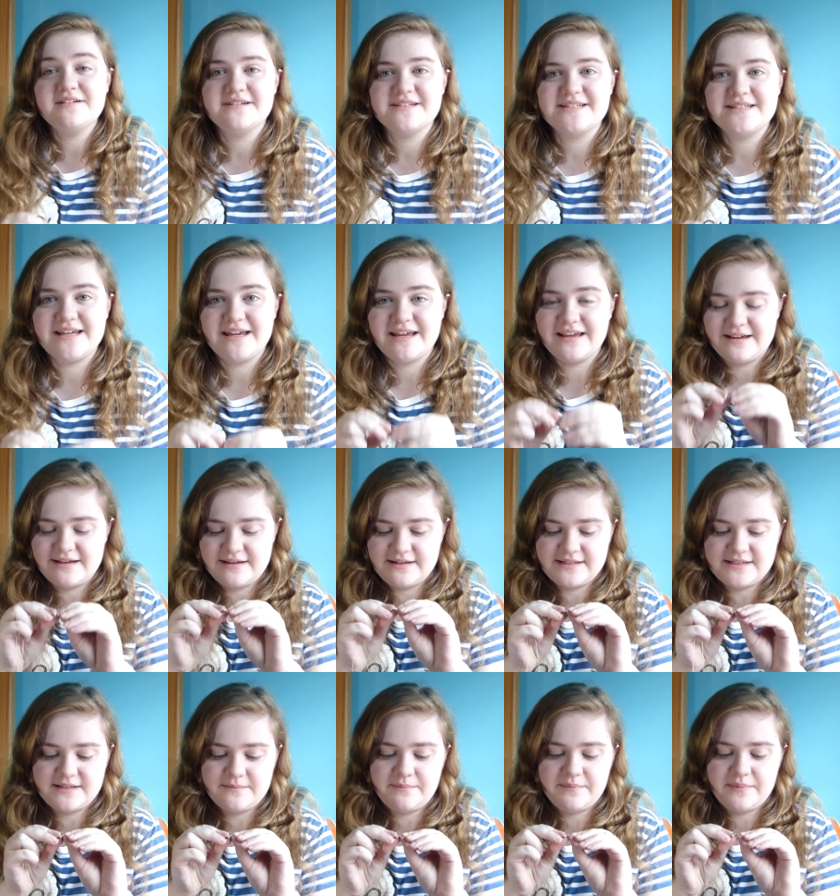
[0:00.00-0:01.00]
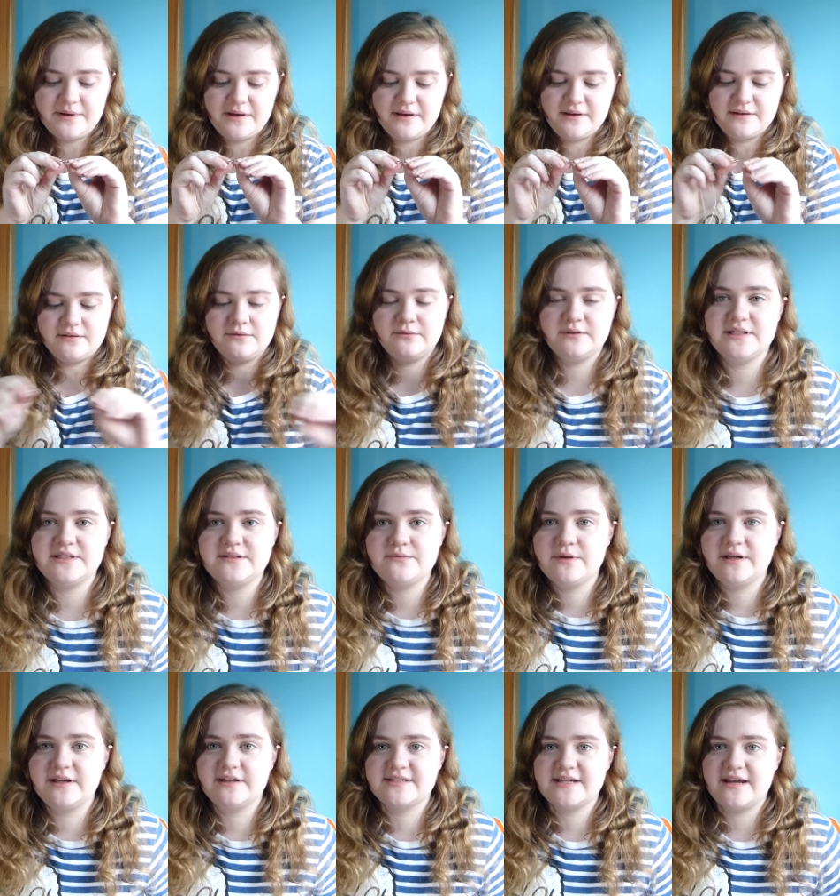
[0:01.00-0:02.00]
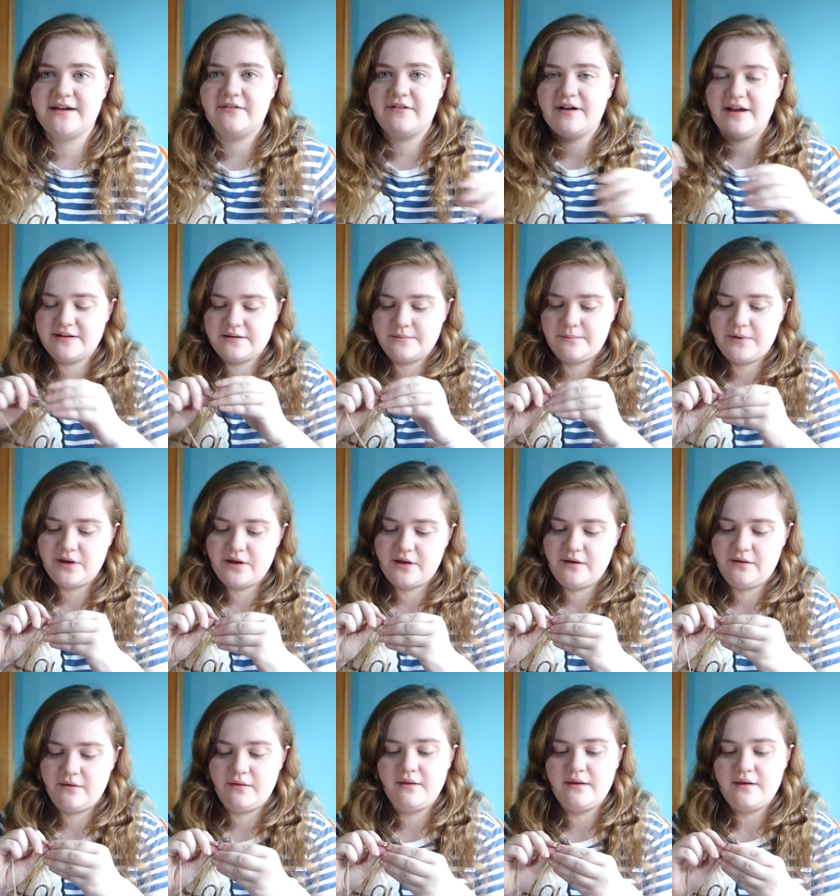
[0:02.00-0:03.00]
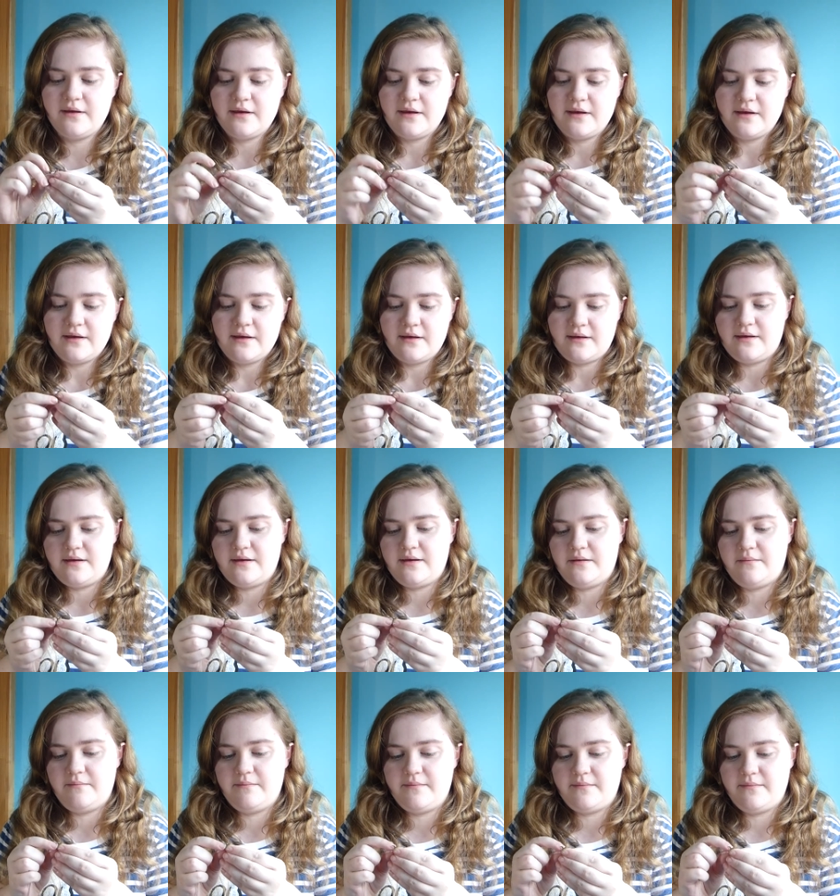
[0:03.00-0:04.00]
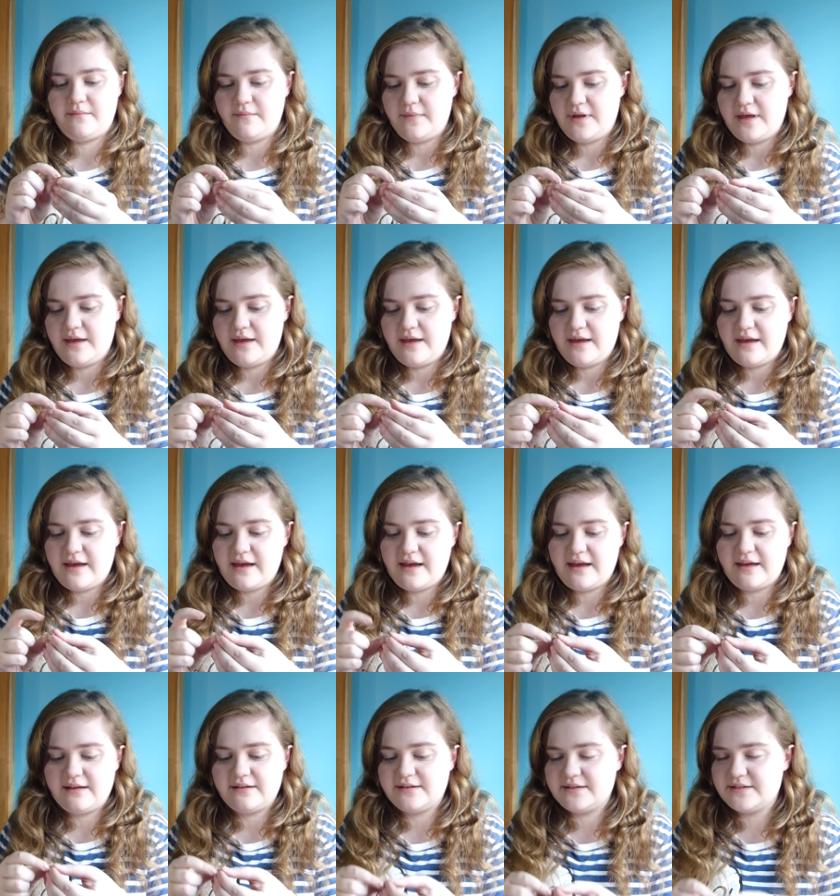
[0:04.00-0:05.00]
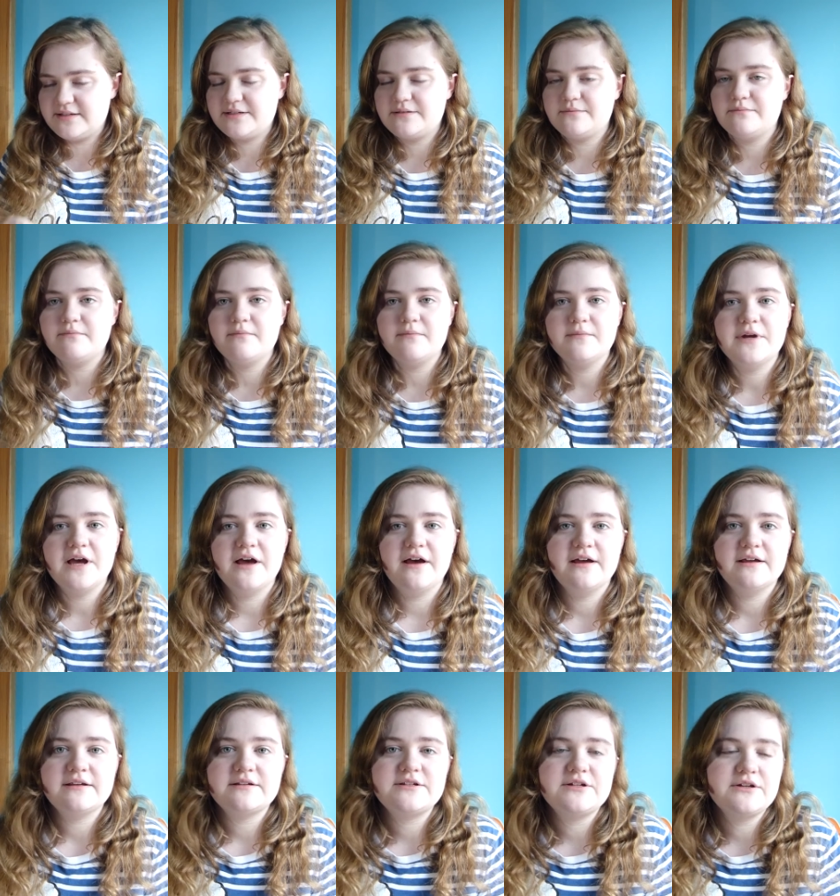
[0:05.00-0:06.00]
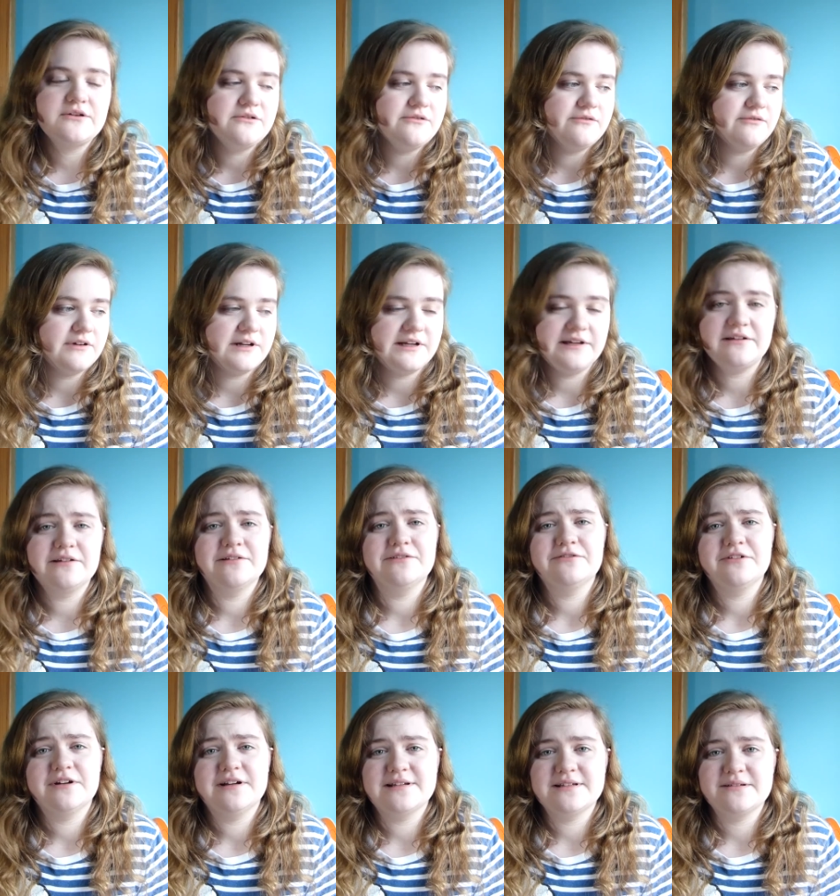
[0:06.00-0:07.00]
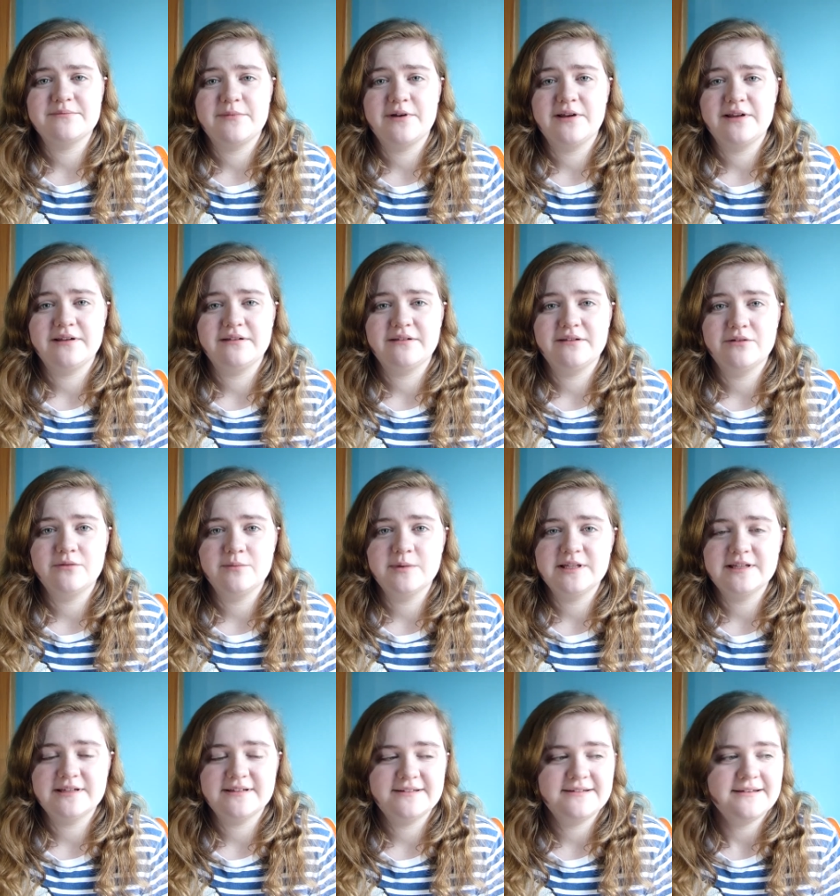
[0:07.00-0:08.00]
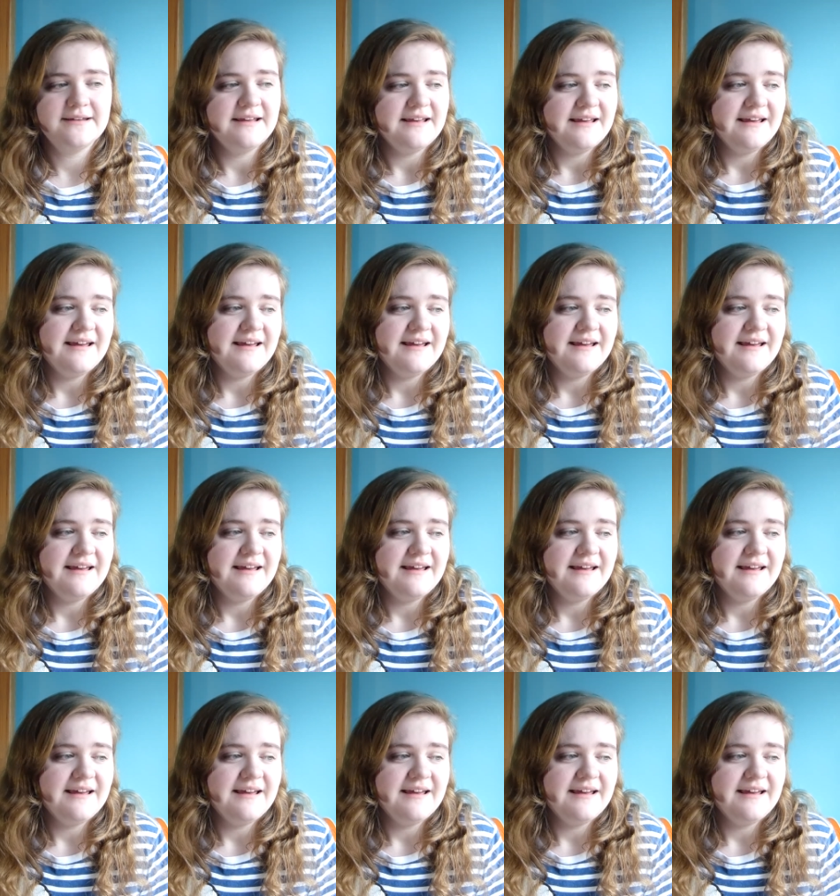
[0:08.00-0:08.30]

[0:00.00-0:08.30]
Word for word: couldn't see, it's a bird with its wings out and a pearl. Um, and uh, two really good friends of mine got me this.